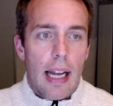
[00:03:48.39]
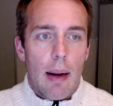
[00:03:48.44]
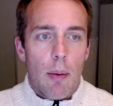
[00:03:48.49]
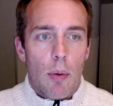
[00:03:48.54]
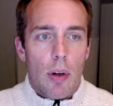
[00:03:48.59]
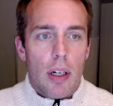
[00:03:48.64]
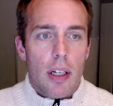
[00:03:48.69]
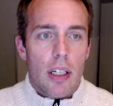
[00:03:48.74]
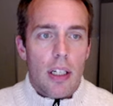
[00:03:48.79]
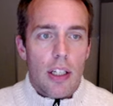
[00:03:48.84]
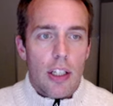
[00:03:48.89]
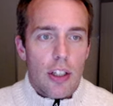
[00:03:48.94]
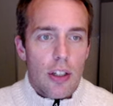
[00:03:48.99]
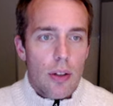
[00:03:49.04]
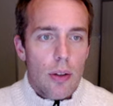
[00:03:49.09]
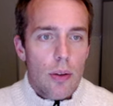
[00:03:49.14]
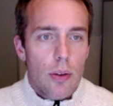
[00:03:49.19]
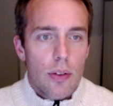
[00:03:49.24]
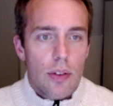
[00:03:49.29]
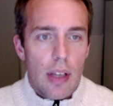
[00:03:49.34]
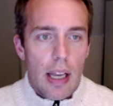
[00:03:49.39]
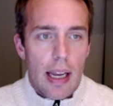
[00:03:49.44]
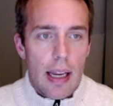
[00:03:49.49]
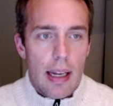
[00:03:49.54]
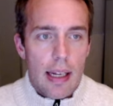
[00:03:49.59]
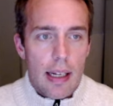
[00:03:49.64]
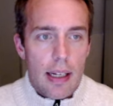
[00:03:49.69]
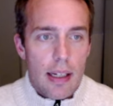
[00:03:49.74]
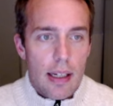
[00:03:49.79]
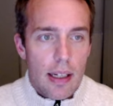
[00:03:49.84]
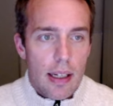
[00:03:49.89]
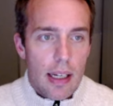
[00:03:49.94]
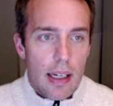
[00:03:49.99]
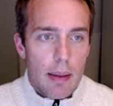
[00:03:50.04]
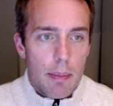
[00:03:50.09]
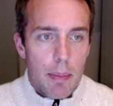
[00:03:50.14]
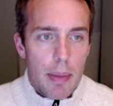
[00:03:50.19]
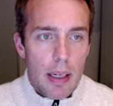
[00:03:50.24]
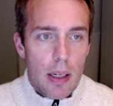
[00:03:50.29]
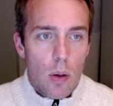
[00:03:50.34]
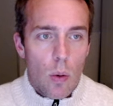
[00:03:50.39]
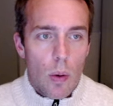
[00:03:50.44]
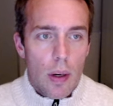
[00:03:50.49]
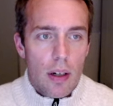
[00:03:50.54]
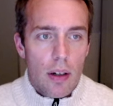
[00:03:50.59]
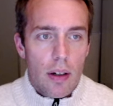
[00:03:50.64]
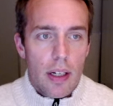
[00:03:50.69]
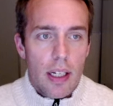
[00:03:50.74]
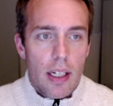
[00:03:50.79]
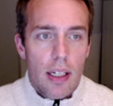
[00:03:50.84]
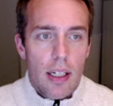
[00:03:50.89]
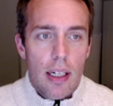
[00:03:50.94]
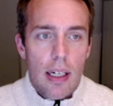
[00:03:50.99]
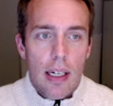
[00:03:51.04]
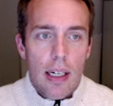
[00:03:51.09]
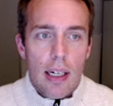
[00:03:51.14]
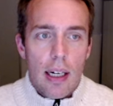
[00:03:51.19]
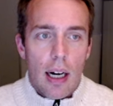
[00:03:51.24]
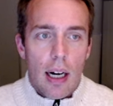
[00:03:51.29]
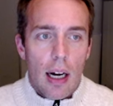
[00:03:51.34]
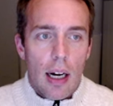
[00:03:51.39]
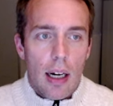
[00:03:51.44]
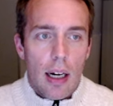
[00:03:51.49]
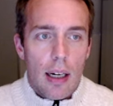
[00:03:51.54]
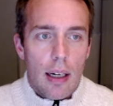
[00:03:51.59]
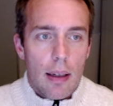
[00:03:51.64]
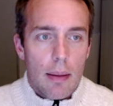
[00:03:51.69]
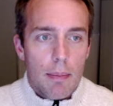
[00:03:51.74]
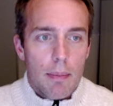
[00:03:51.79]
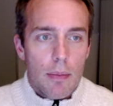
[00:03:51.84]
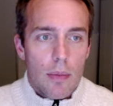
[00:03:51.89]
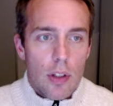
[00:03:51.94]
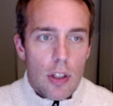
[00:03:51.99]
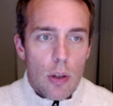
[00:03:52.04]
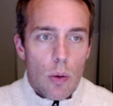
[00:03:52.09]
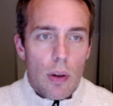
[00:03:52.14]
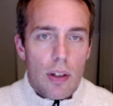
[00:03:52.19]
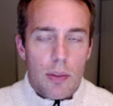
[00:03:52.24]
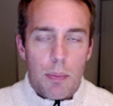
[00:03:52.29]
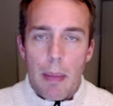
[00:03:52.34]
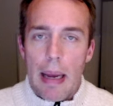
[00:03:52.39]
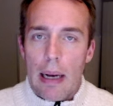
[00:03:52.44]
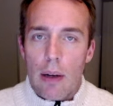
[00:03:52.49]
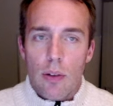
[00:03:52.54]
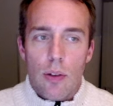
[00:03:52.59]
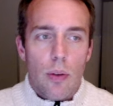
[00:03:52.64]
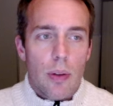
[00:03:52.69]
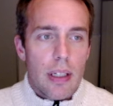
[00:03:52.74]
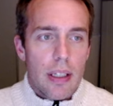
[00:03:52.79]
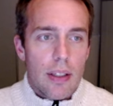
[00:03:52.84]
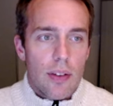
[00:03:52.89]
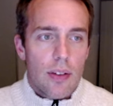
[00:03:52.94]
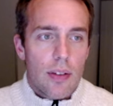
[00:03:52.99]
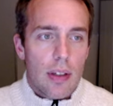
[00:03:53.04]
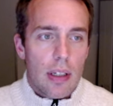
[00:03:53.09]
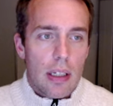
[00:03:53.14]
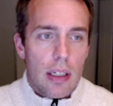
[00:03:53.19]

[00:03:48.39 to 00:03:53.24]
and we're going to use a BigQuery US boundaries